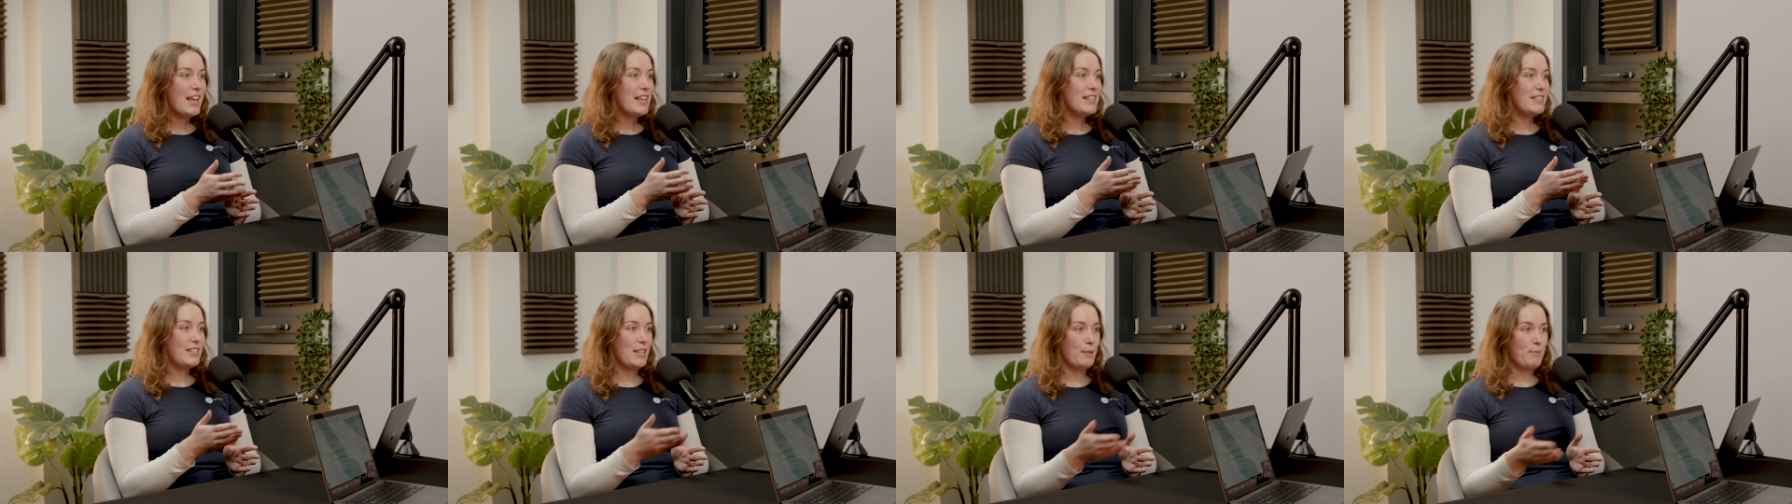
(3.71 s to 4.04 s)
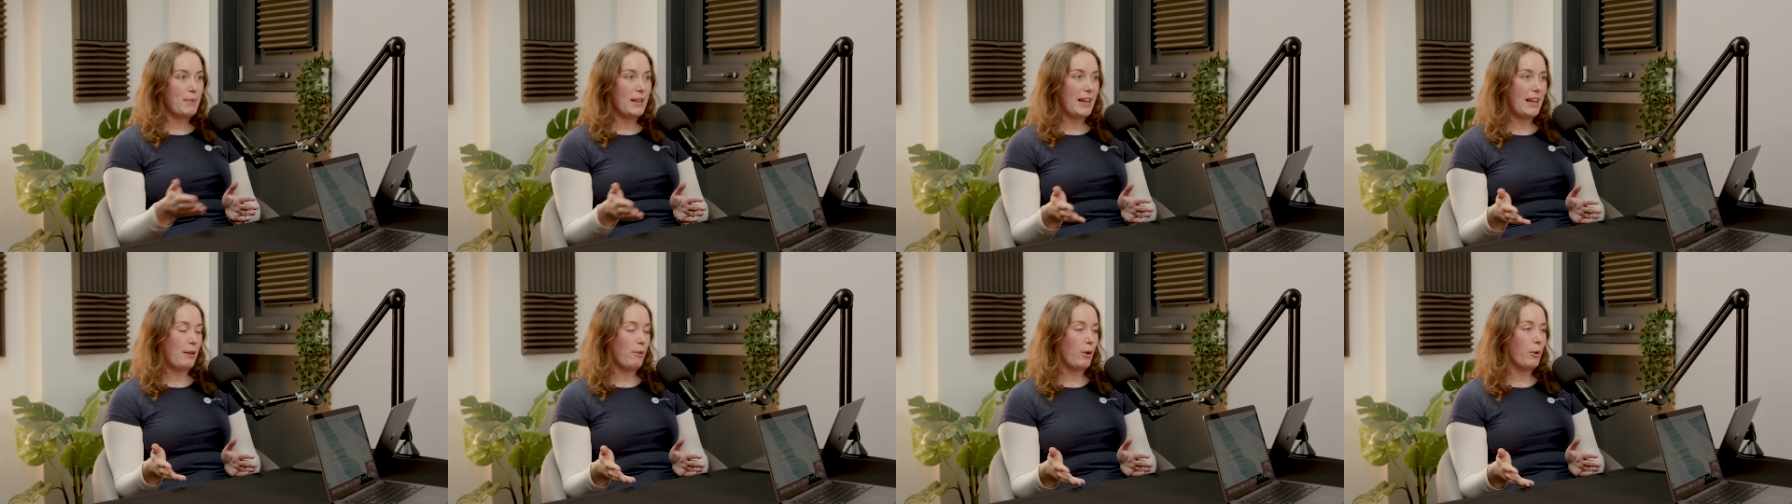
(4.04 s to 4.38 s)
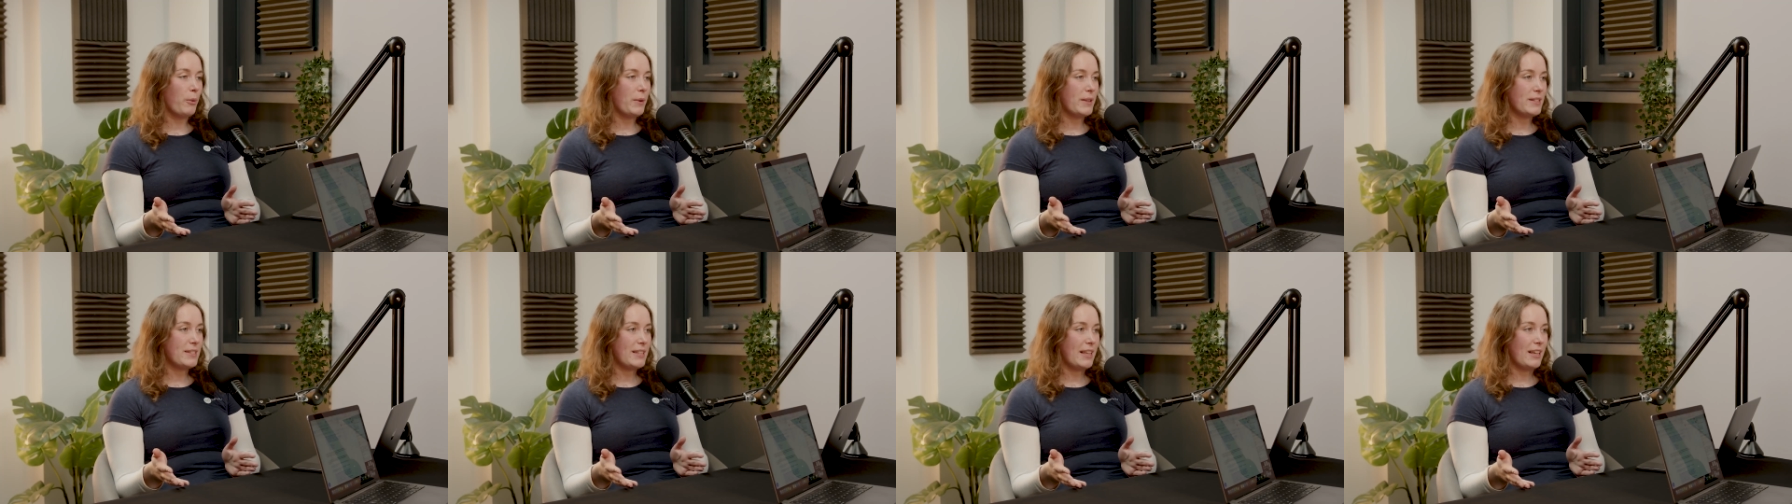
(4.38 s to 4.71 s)
typically what
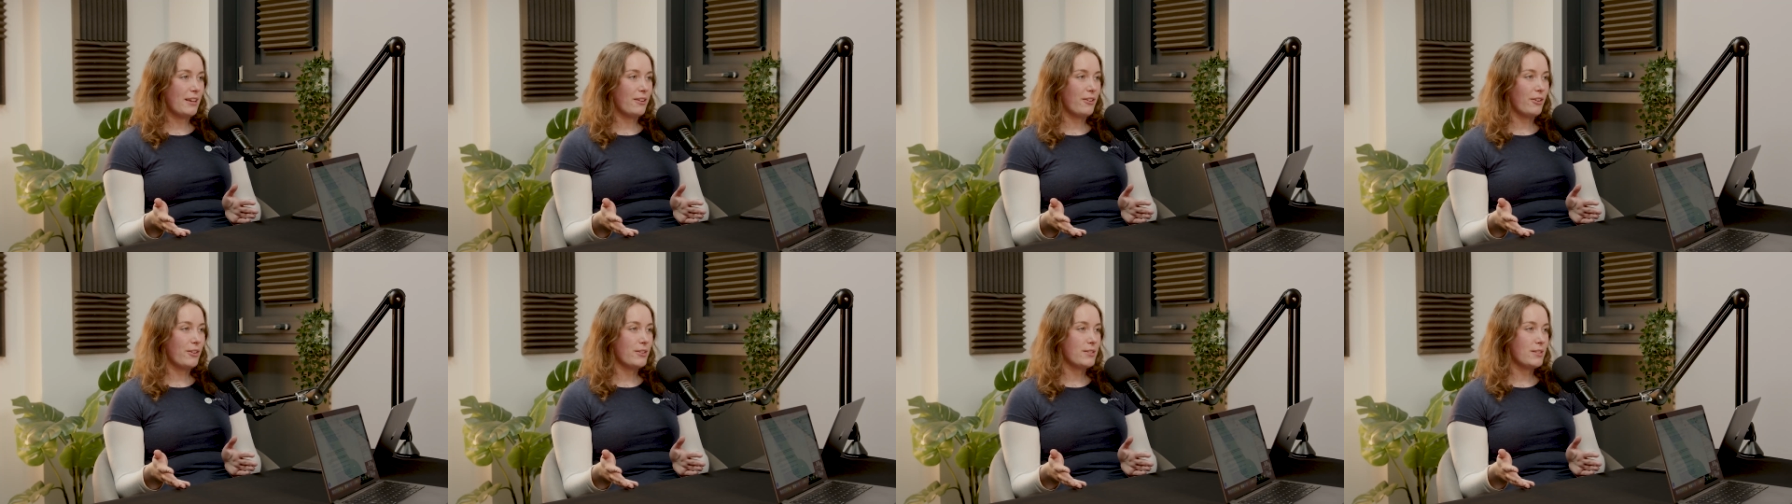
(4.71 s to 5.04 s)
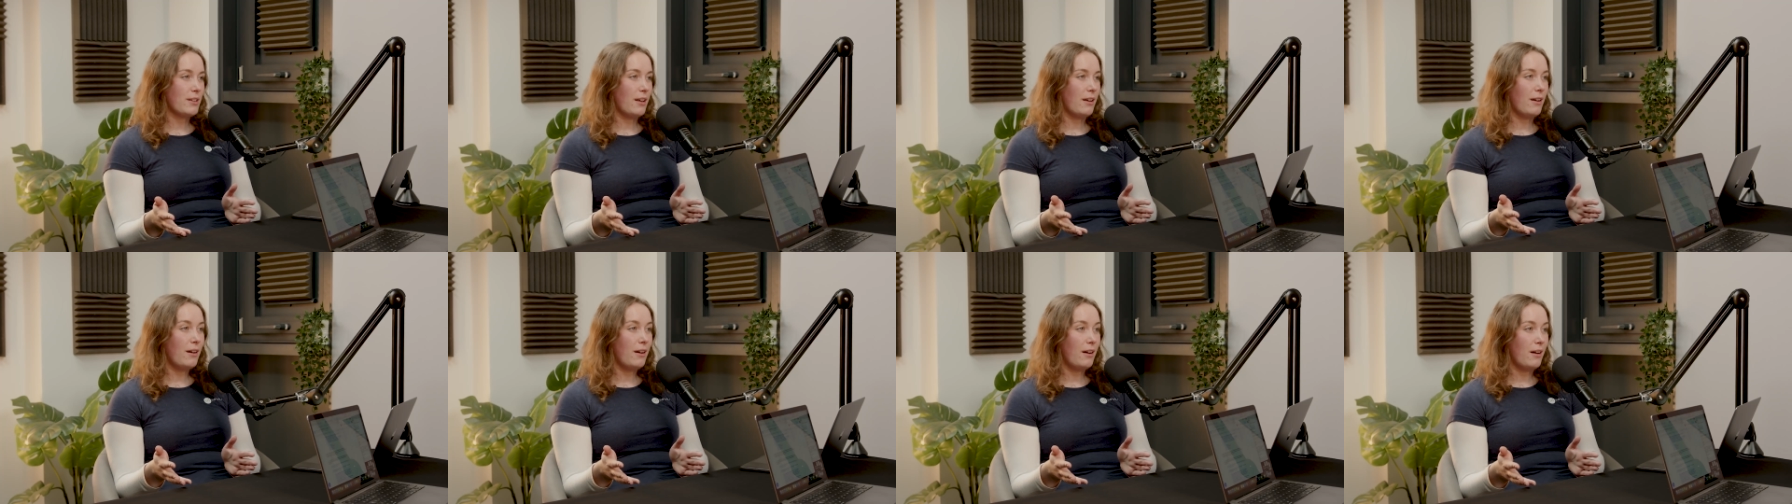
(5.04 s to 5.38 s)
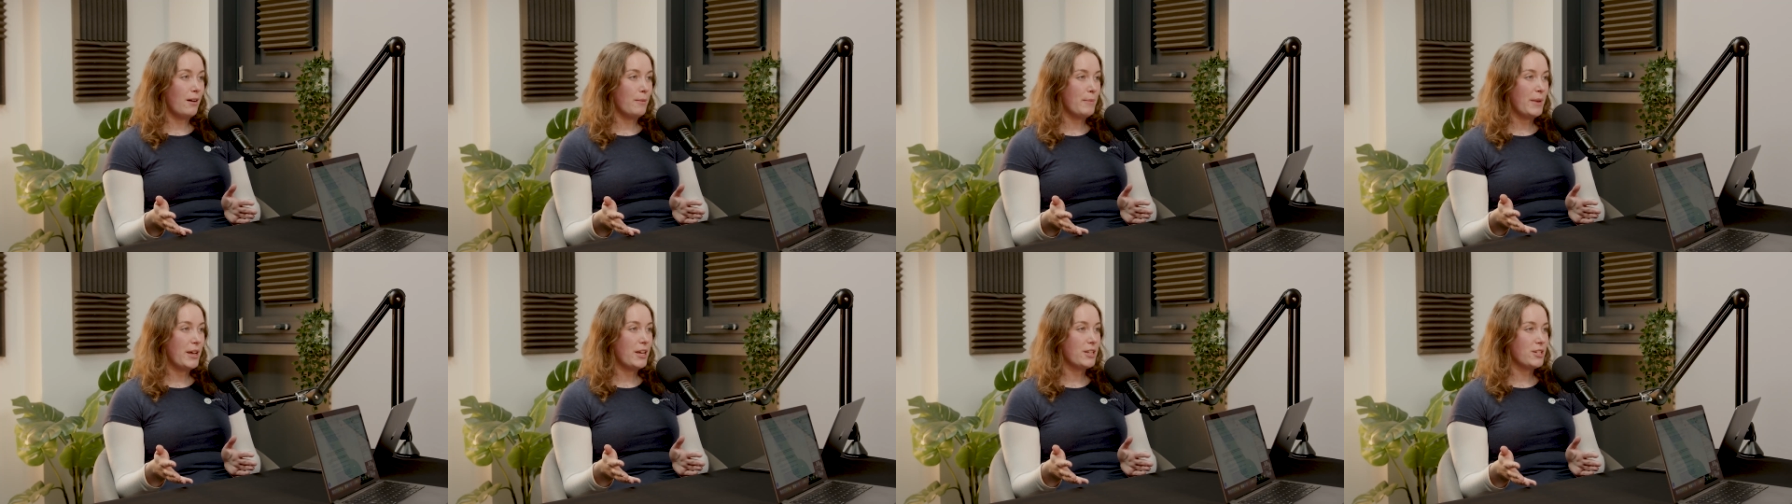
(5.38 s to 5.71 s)
we see across
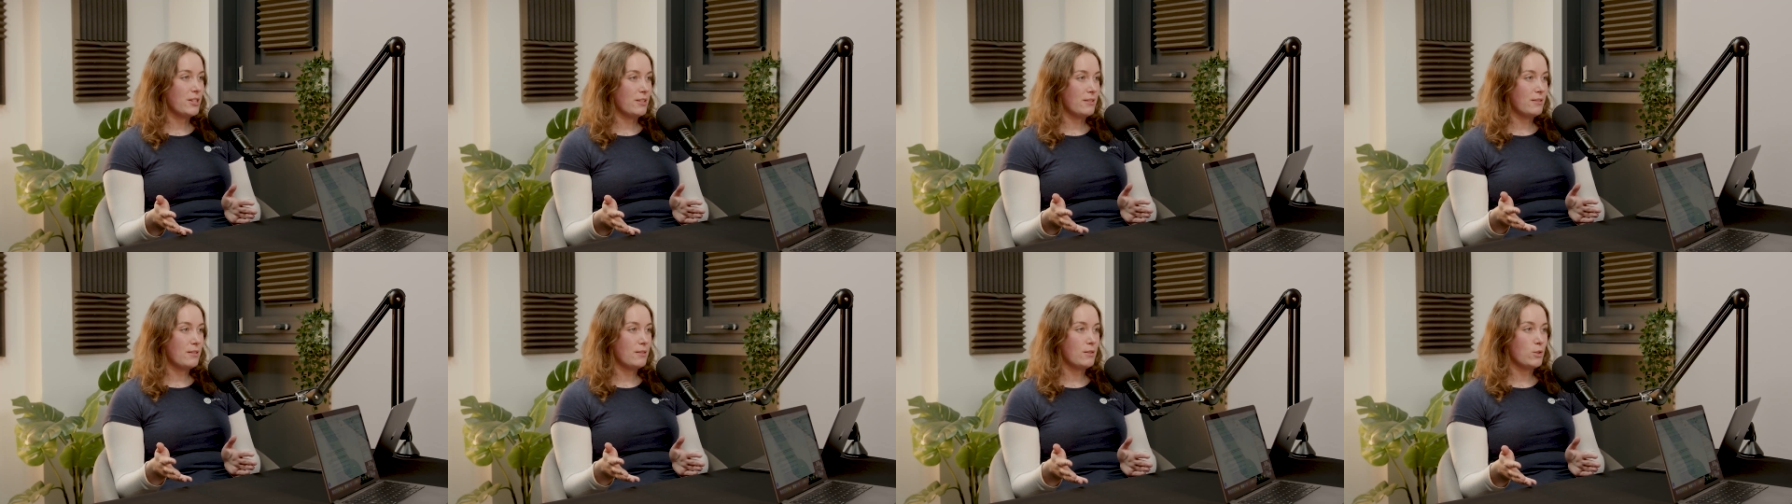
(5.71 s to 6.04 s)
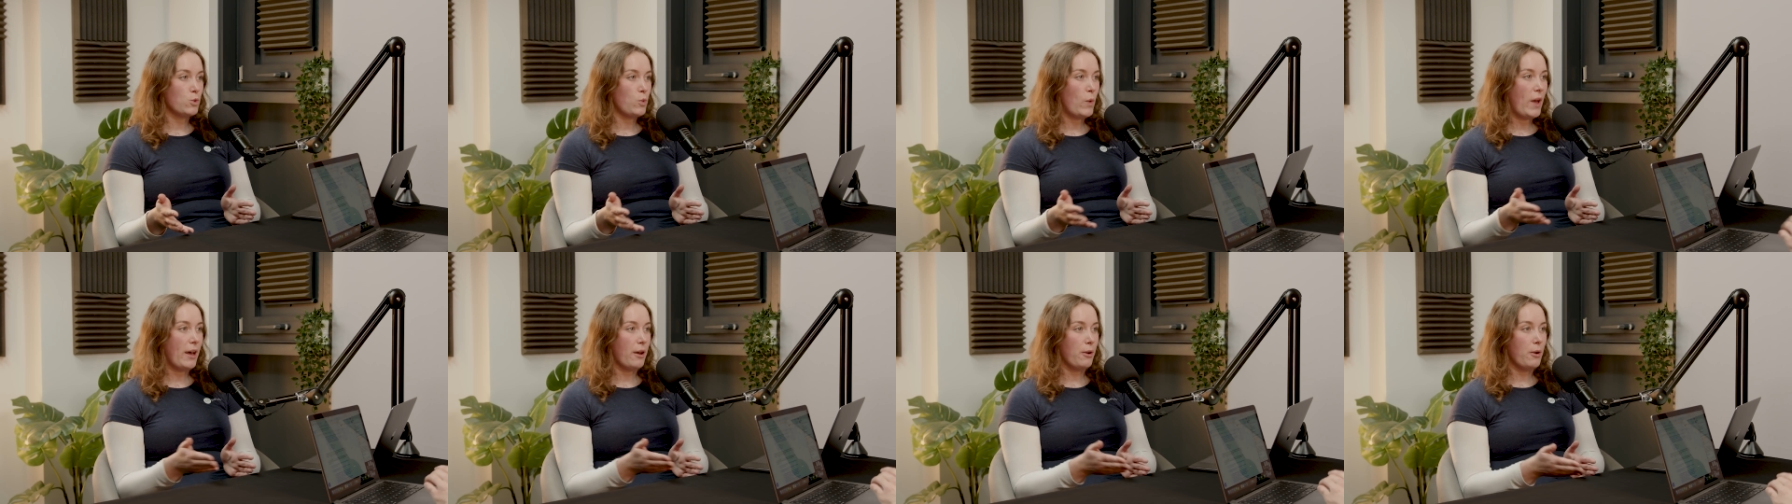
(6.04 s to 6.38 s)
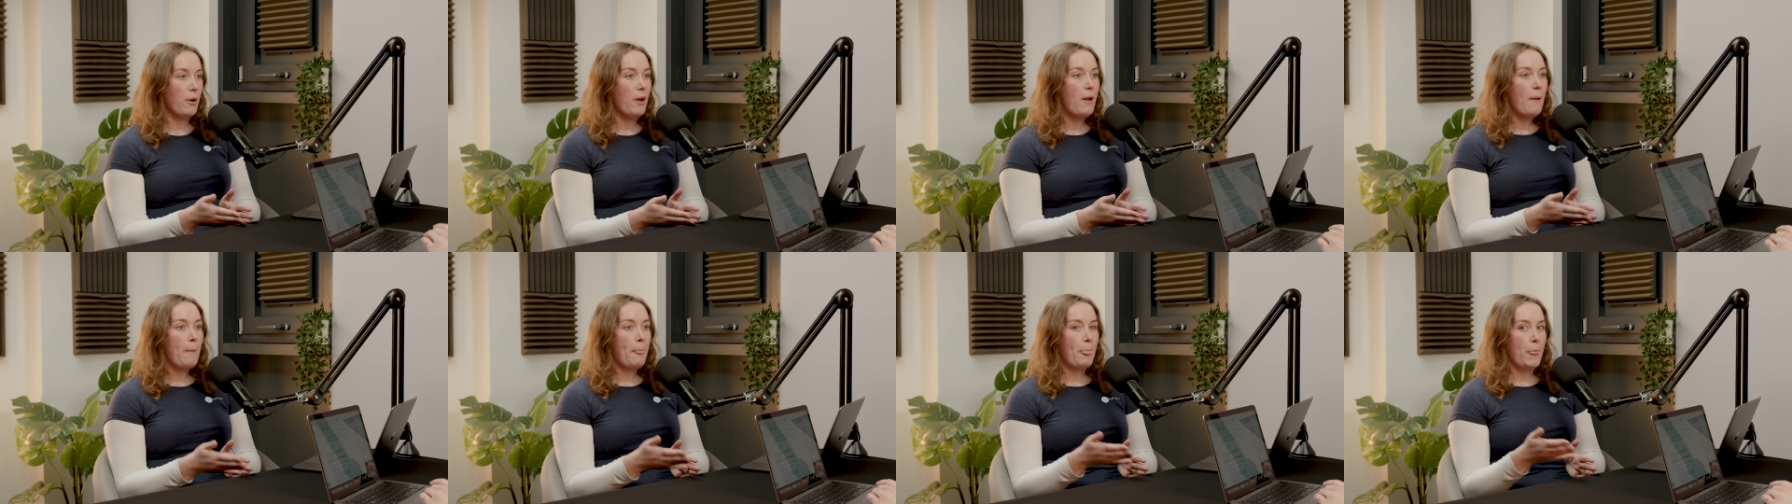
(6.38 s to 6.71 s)
our merchants as well.